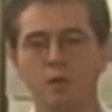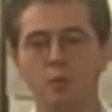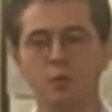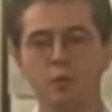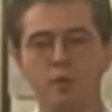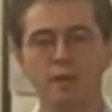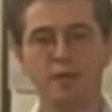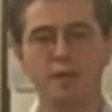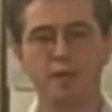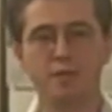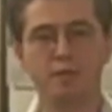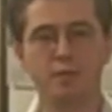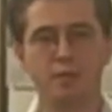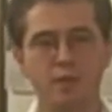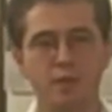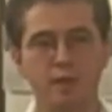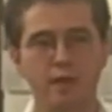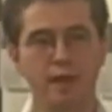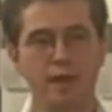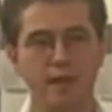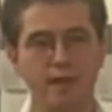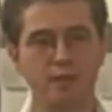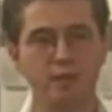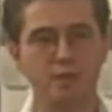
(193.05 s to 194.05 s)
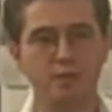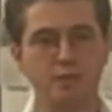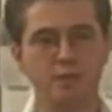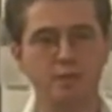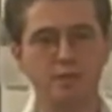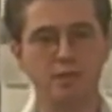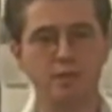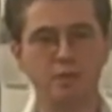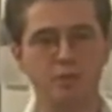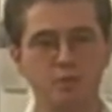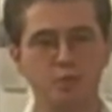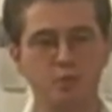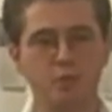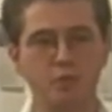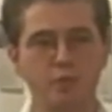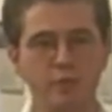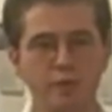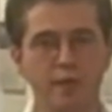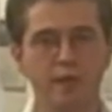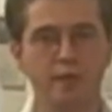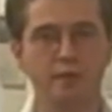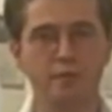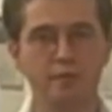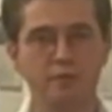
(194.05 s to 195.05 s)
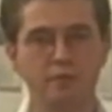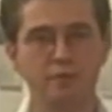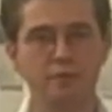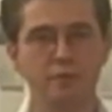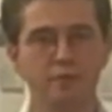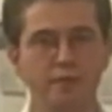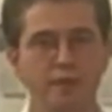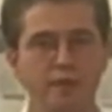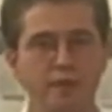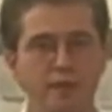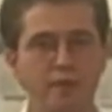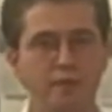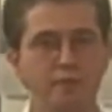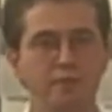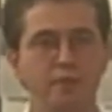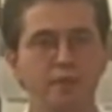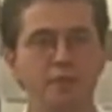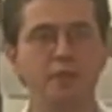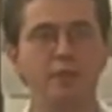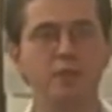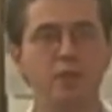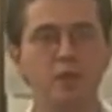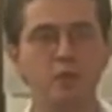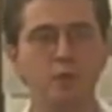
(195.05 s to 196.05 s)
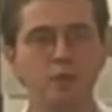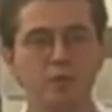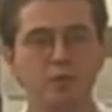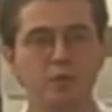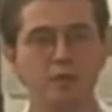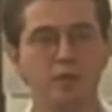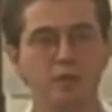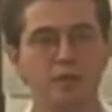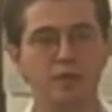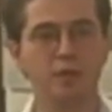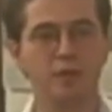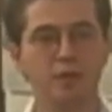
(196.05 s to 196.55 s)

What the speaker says: with external agencies to create fake videos